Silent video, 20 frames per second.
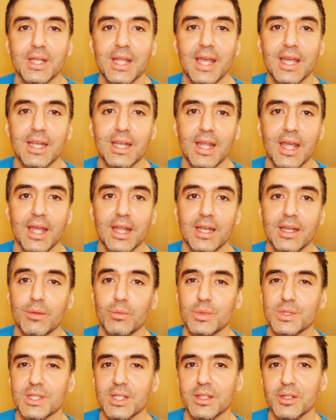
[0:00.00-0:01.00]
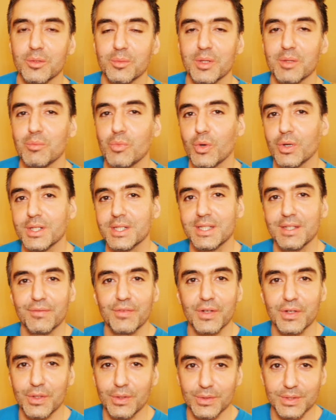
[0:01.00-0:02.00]
net, and it was a little bit more
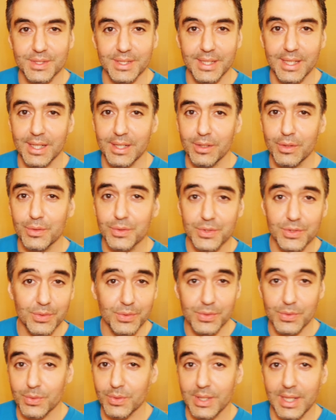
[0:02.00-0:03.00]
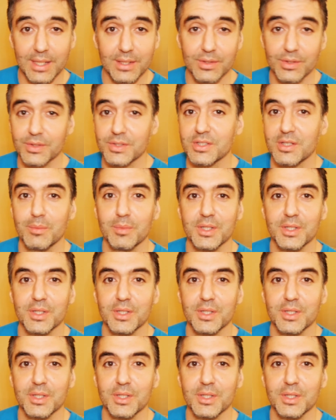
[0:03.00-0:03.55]
difficult to get used to, so that took some